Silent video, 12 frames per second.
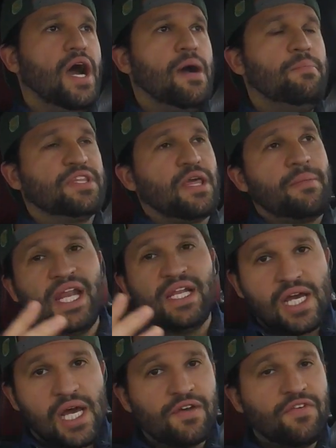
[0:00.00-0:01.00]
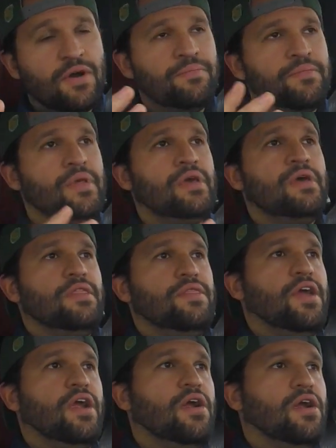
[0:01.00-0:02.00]
uh, but they made a ton of them.
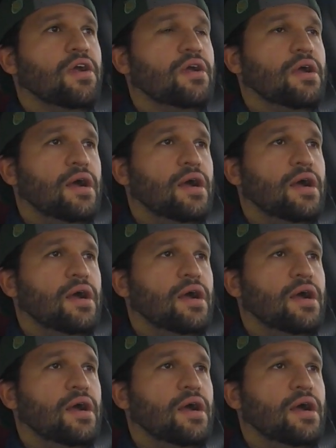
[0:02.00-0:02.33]
They're